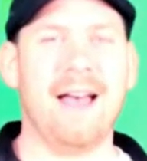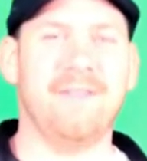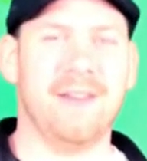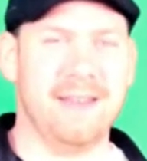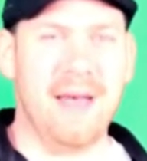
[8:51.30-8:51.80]

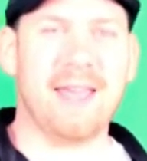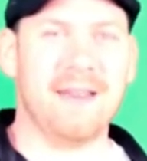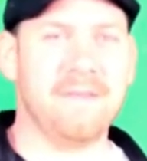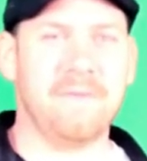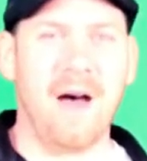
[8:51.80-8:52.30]
have it.
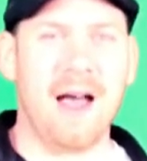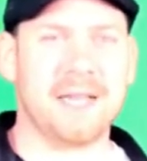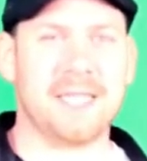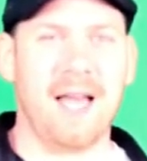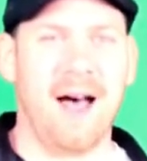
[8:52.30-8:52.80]
Megan
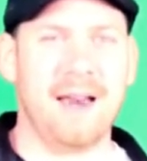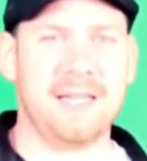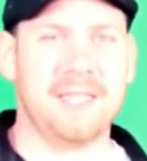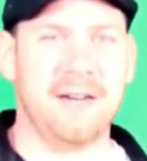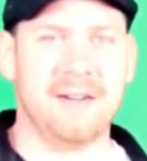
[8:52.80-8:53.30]
Fox
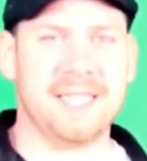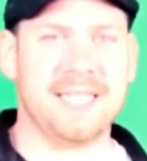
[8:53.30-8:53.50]
audits your